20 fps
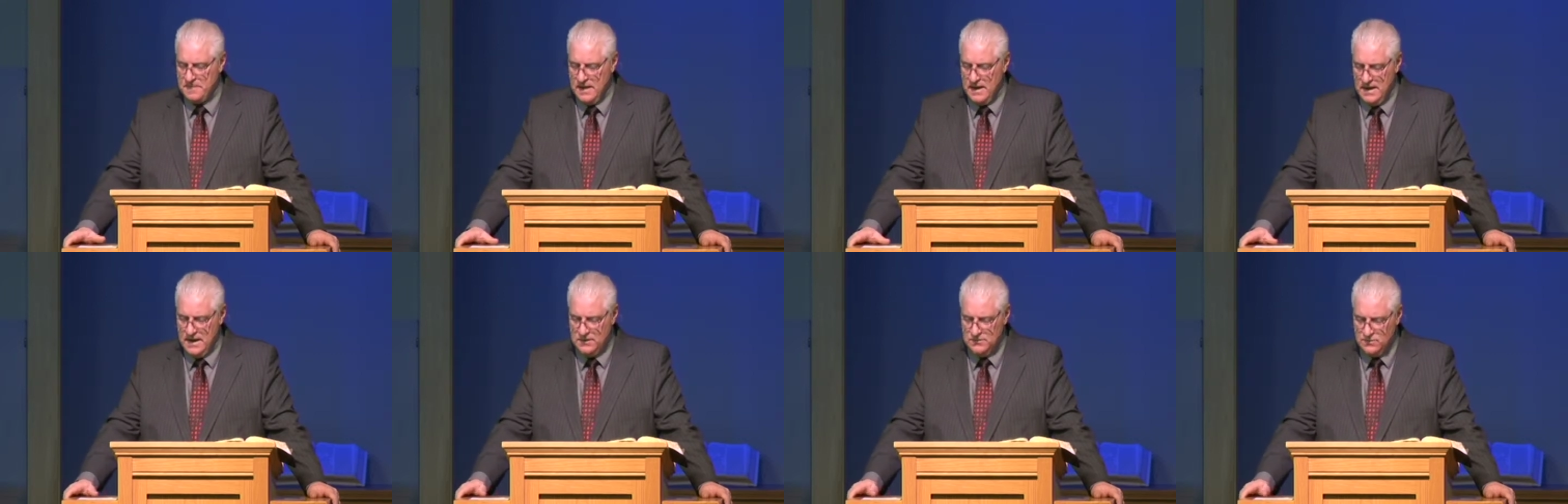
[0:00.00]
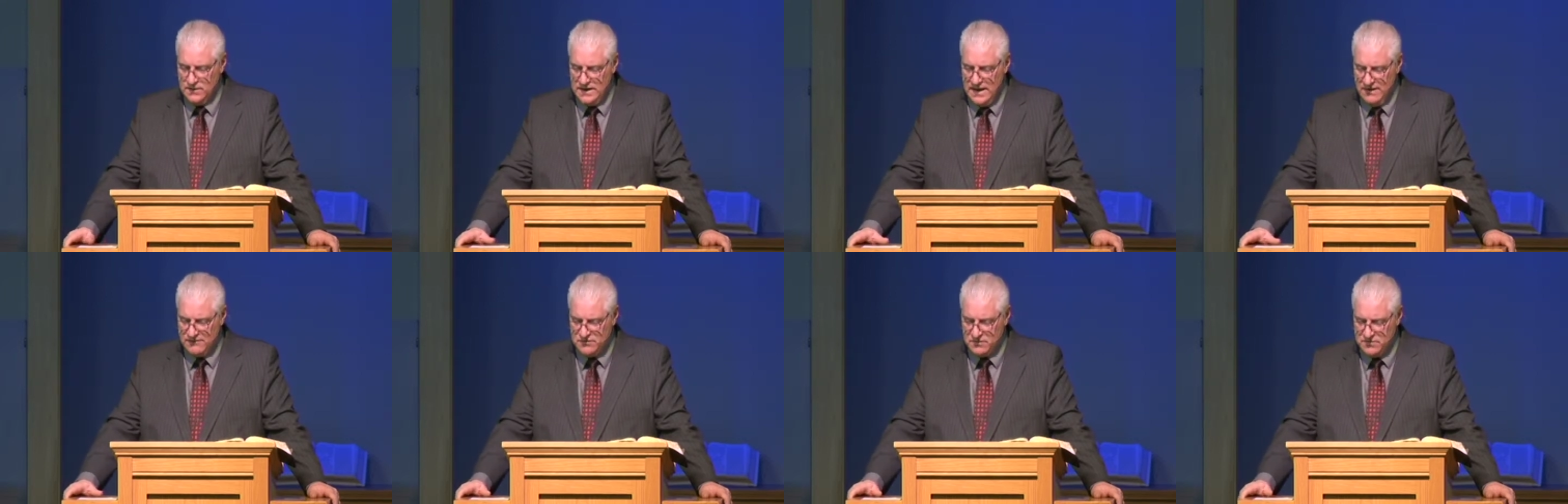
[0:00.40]
And
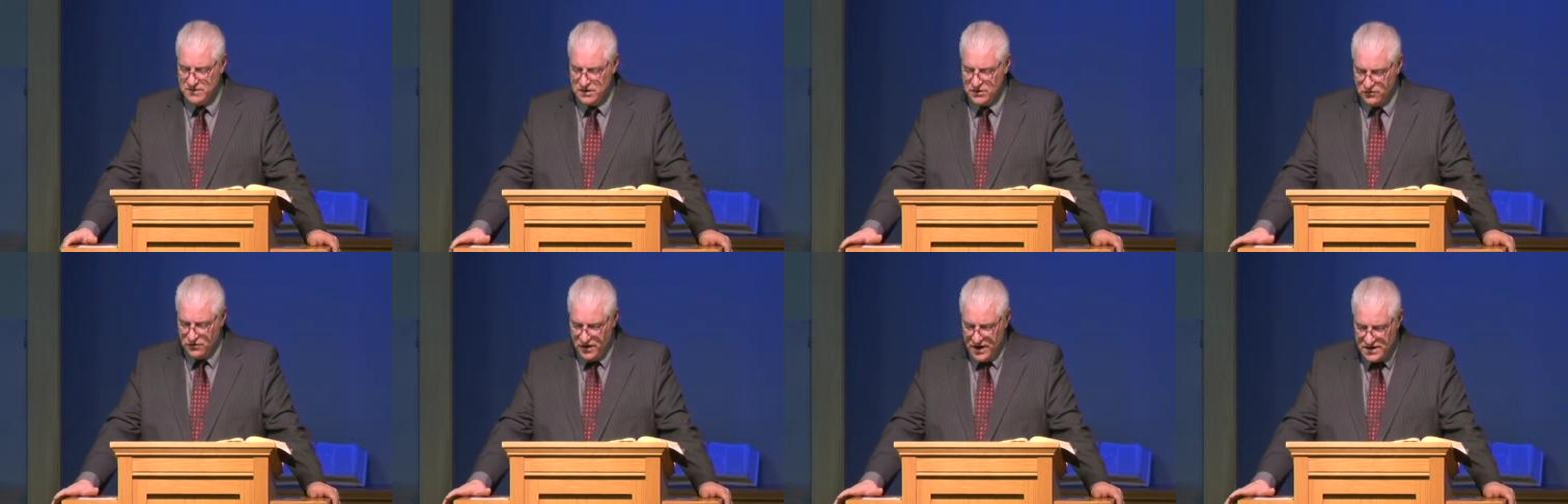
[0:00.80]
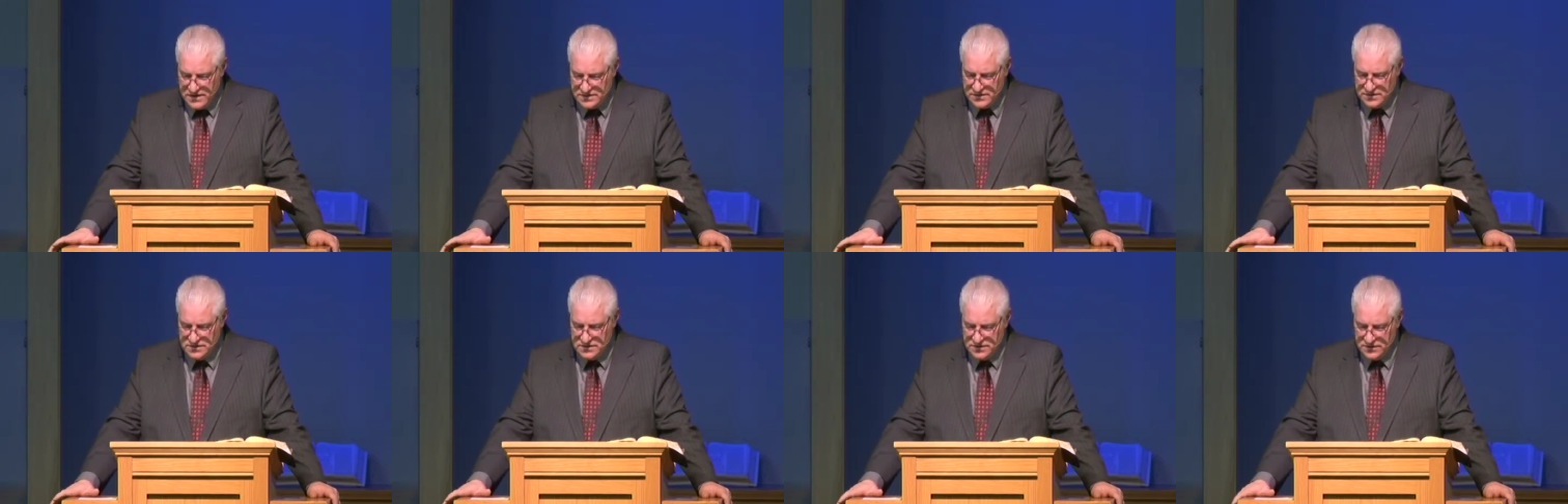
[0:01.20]
we'd have to be
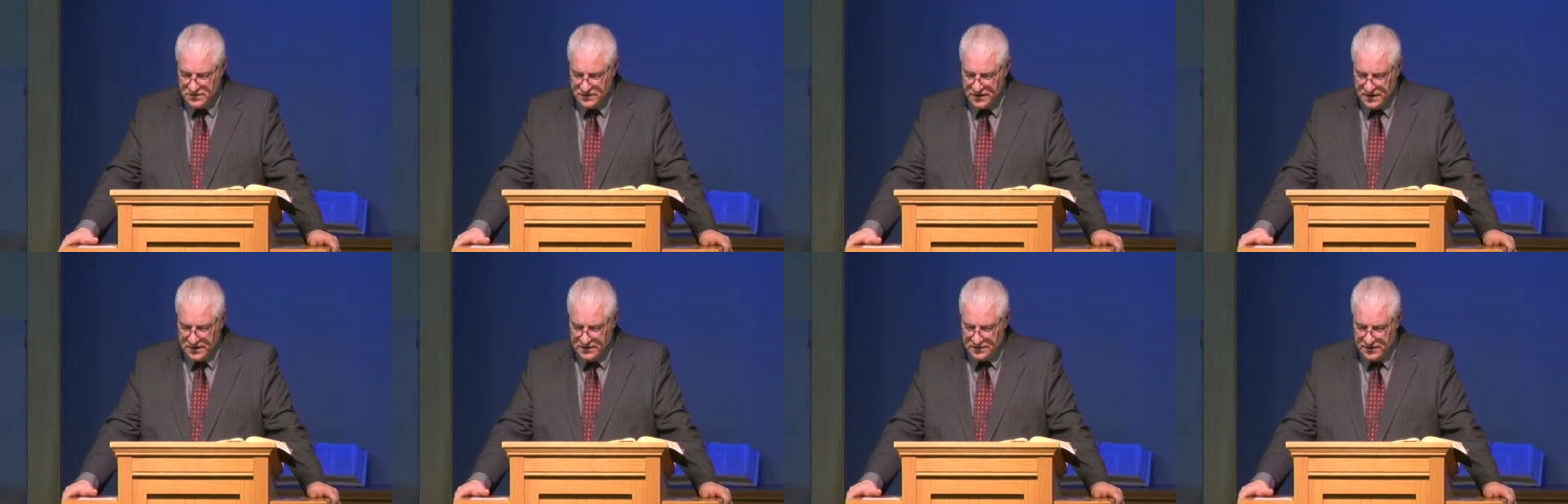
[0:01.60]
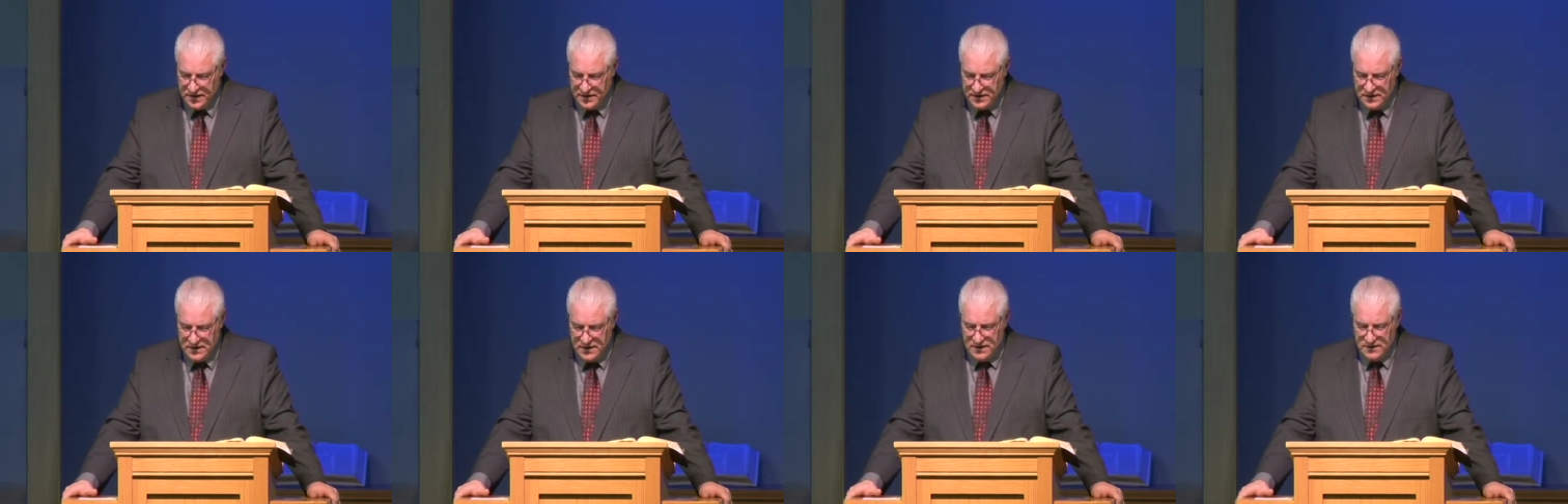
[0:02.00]
crazy to think that,